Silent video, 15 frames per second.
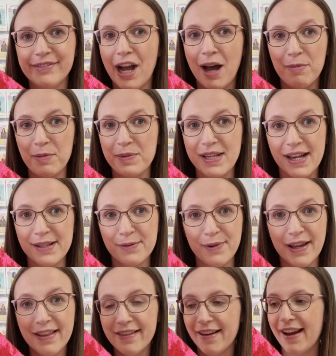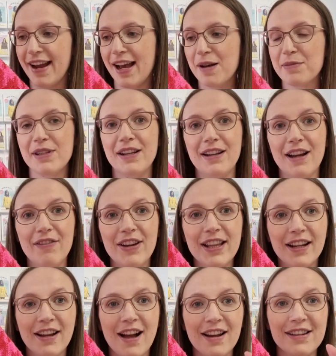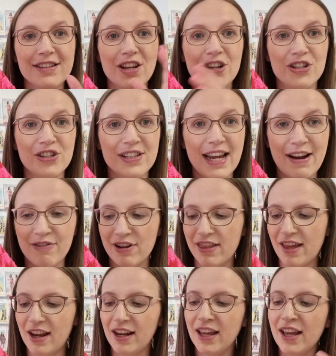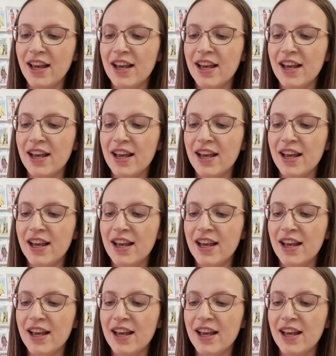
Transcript: I'm obsessed with. I absolutely love it. The colours are just everything.